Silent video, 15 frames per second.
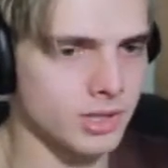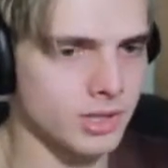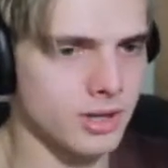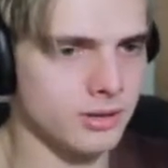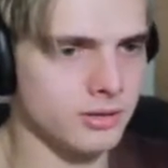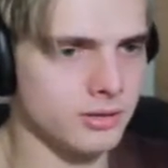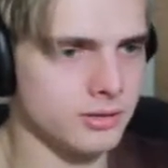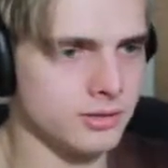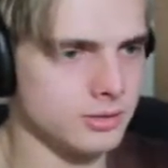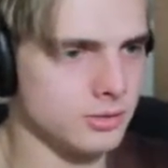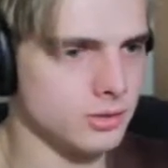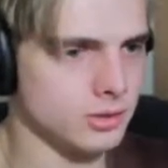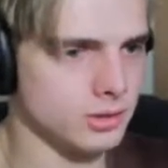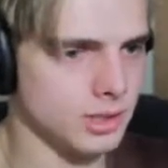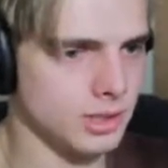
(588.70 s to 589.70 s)
I don't know this
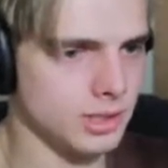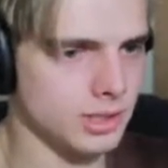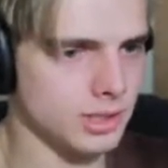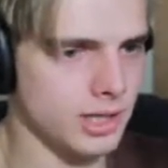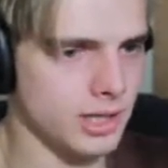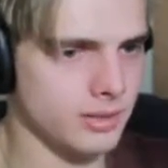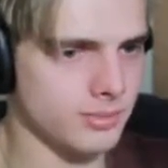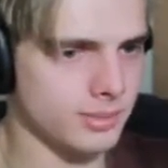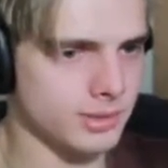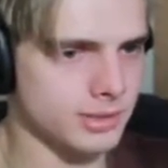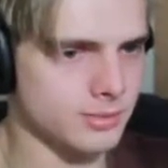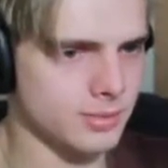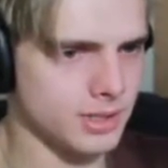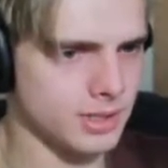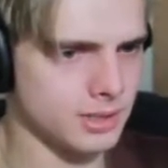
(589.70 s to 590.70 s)
whole lot of
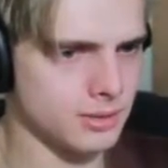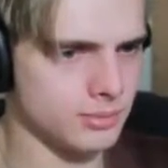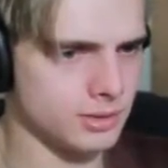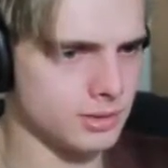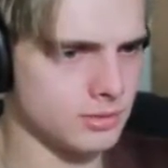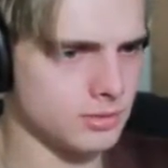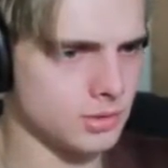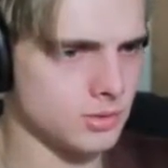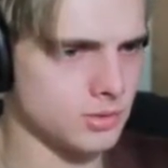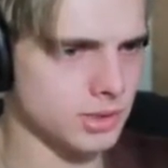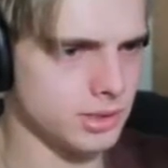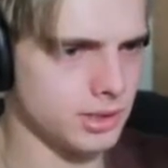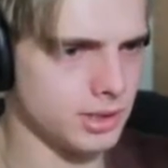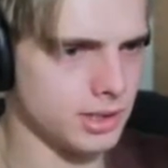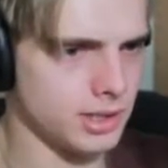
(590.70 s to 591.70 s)
cannibalism on, but Zeus
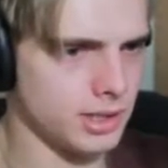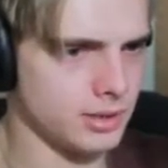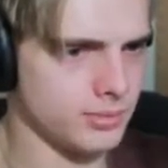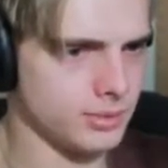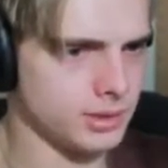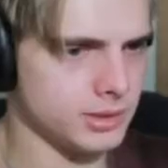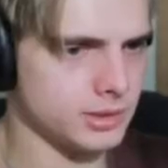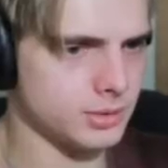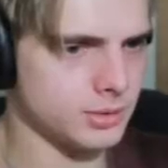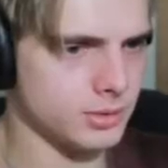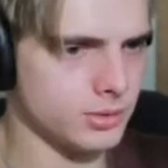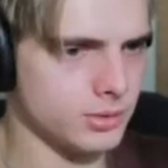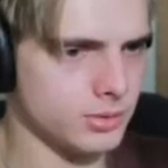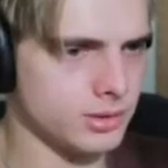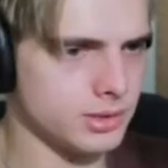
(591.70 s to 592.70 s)
doesn't like cannibalism,
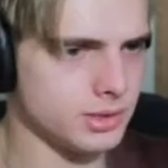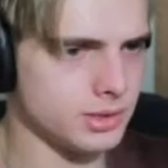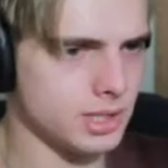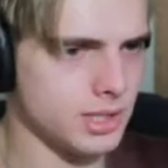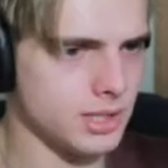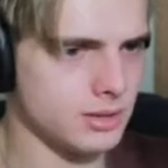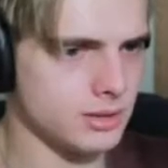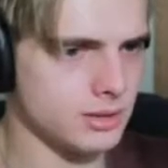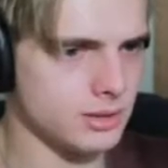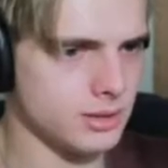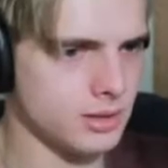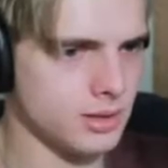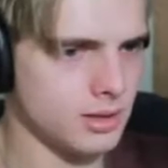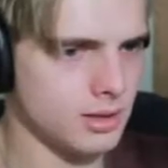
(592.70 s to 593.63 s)
so I don't understand it.